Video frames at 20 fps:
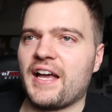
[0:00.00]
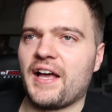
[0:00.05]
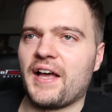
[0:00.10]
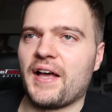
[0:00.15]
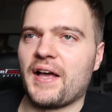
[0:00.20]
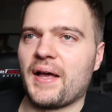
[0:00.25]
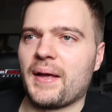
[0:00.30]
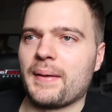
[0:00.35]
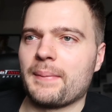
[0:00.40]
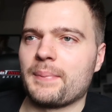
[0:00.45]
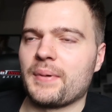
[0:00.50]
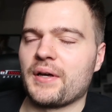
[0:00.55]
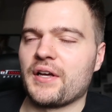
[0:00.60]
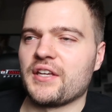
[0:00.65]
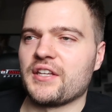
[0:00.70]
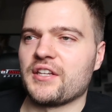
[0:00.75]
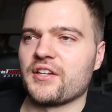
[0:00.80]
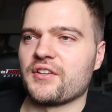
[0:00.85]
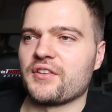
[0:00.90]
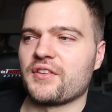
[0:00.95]
But
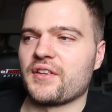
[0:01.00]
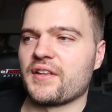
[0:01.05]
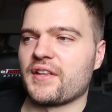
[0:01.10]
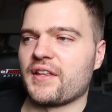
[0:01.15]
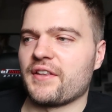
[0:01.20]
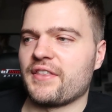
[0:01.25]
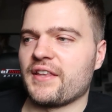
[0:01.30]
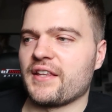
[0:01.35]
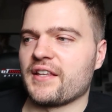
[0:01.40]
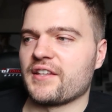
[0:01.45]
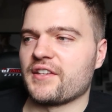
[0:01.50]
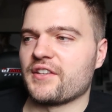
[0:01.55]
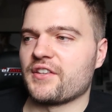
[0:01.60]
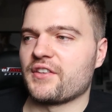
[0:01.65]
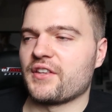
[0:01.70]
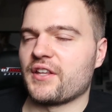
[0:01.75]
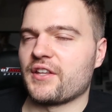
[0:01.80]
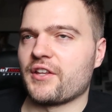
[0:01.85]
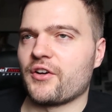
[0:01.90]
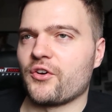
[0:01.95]
I
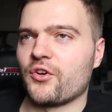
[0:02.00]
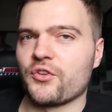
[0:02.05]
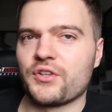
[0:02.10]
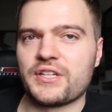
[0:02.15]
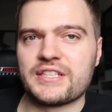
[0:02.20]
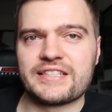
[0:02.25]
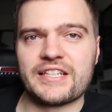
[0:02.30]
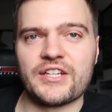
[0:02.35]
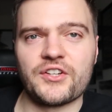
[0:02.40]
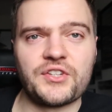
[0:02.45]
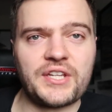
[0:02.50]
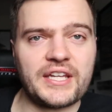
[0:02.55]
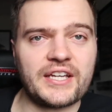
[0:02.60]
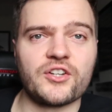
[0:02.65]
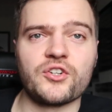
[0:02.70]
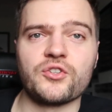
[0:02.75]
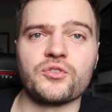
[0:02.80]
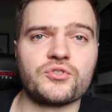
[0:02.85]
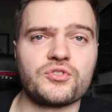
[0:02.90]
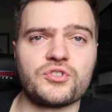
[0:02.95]
think all these little
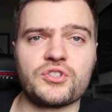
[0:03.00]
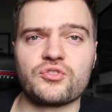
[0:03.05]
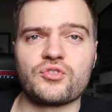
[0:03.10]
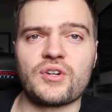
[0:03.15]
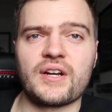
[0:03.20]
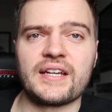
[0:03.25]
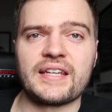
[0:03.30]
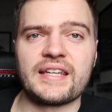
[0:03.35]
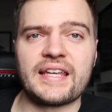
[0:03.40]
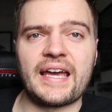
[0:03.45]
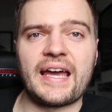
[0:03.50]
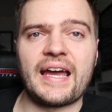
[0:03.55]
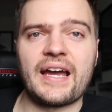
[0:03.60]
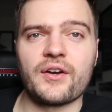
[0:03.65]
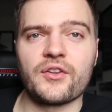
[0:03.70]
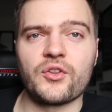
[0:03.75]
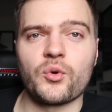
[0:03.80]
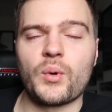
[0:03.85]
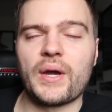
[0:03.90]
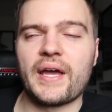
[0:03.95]
niggles you try and get
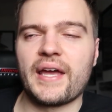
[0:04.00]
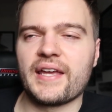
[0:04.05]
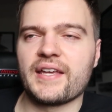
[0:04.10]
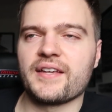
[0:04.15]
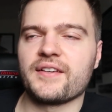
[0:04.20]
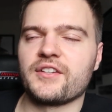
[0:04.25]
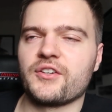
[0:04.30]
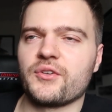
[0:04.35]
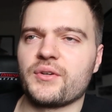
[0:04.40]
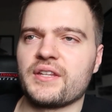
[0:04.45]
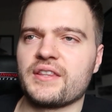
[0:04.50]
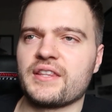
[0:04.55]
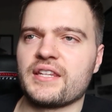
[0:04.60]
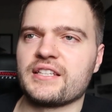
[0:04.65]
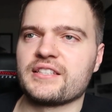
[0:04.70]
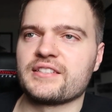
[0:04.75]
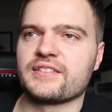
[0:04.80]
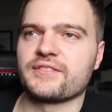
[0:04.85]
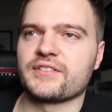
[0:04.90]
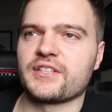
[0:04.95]
out of the way. In
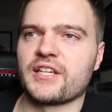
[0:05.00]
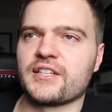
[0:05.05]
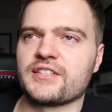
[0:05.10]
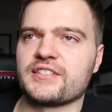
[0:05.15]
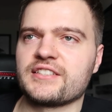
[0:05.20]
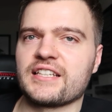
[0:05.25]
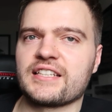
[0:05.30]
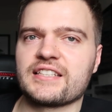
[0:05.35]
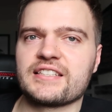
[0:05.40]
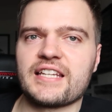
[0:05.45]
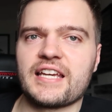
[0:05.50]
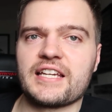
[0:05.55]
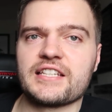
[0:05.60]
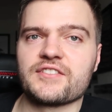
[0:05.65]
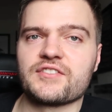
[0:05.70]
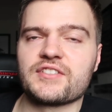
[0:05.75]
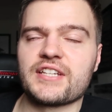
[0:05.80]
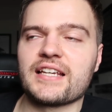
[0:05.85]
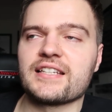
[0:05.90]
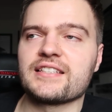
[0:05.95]
these 6
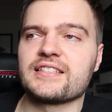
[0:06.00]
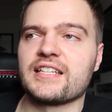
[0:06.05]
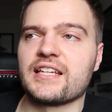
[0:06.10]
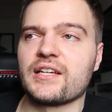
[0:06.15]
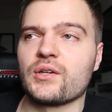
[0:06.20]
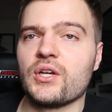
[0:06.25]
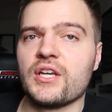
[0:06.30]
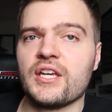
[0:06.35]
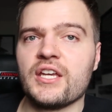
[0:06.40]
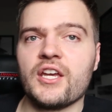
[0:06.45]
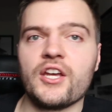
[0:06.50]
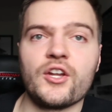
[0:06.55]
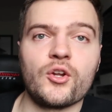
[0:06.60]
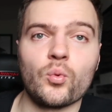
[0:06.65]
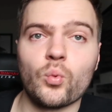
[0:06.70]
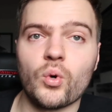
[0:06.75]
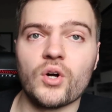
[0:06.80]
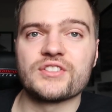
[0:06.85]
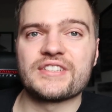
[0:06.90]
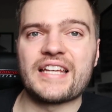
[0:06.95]
days of testing,
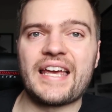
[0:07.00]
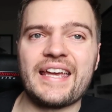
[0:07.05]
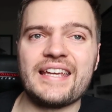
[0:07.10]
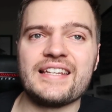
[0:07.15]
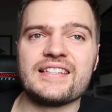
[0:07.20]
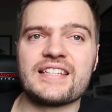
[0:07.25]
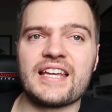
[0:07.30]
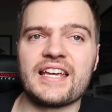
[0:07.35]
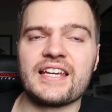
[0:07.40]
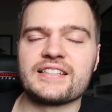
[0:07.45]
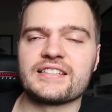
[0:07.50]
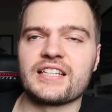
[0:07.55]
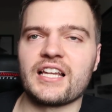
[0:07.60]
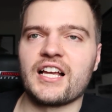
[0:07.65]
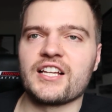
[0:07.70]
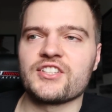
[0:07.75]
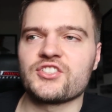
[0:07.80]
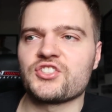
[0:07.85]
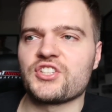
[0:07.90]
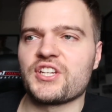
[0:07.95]
it was 8 days
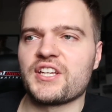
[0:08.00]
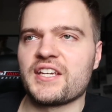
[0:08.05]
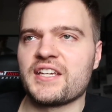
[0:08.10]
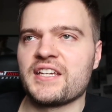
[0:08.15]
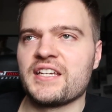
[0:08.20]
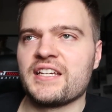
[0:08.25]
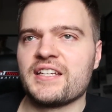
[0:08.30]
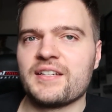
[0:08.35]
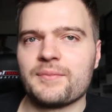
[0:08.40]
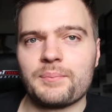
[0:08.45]
last year.